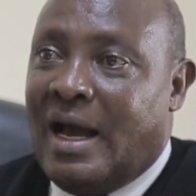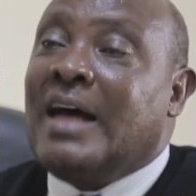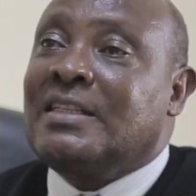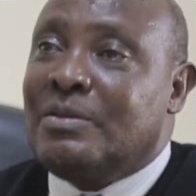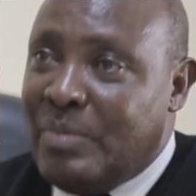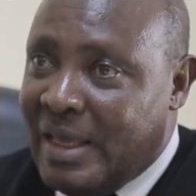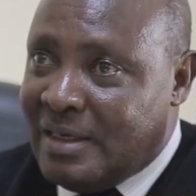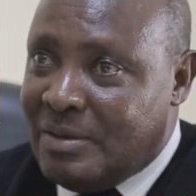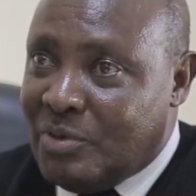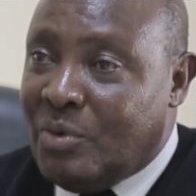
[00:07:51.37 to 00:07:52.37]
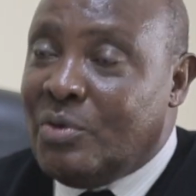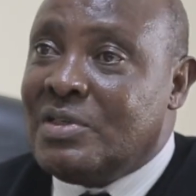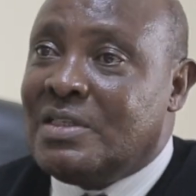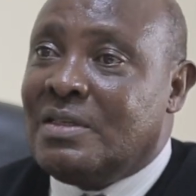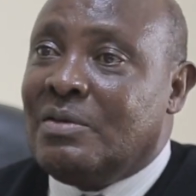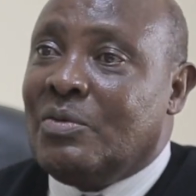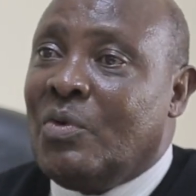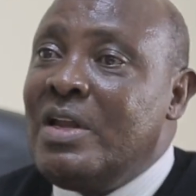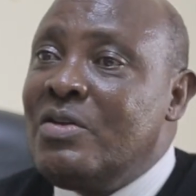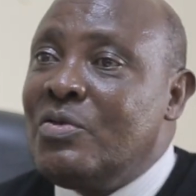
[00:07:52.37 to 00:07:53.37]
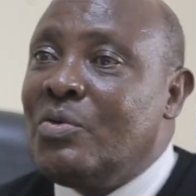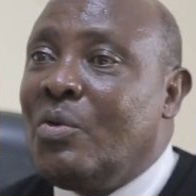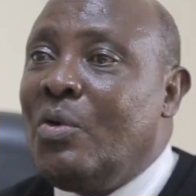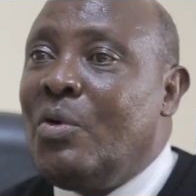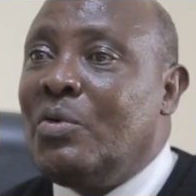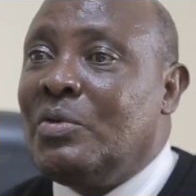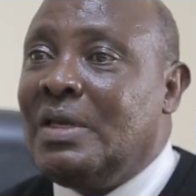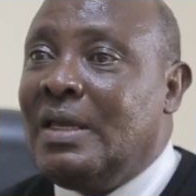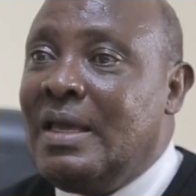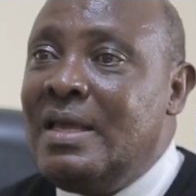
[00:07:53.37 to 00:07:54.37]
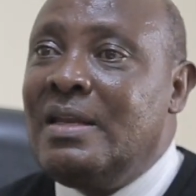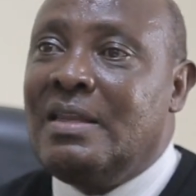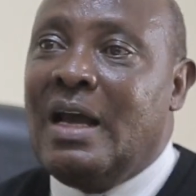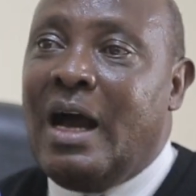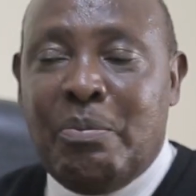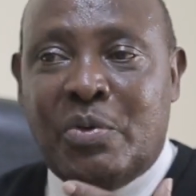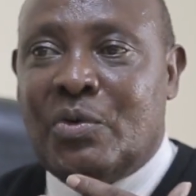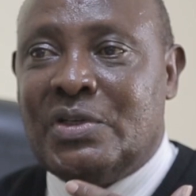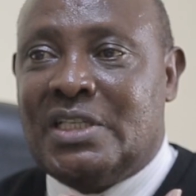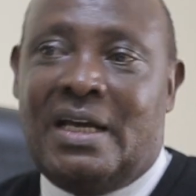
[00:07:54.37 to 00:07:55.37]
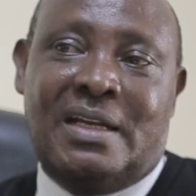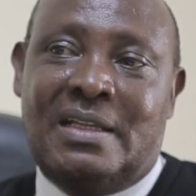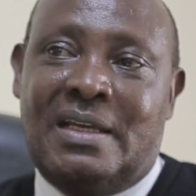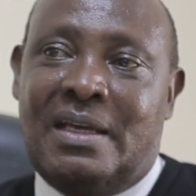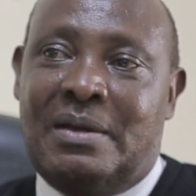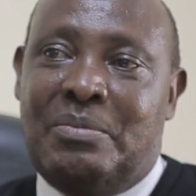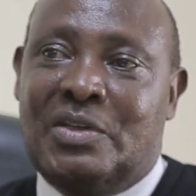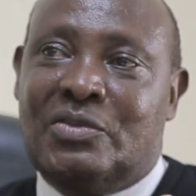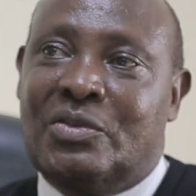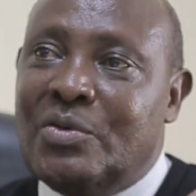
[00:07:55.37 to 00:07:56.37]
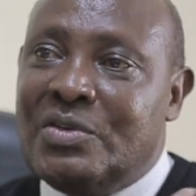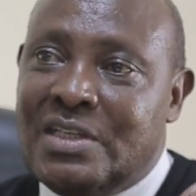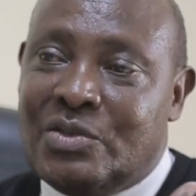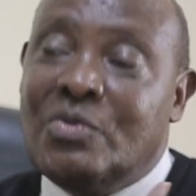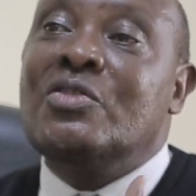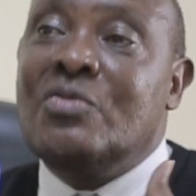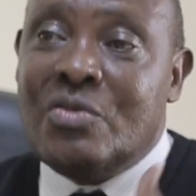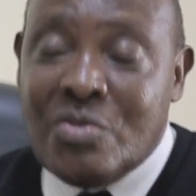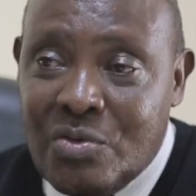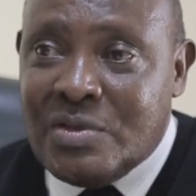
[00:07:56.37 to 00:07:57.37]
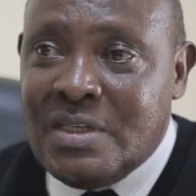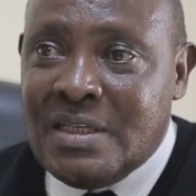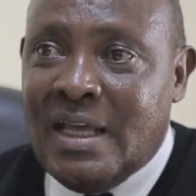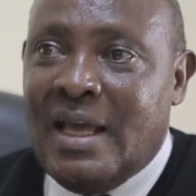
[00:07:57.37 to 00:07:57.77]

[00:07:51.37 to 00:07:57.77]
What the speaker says: has made, because when you go in, the approach and the methodologies which you use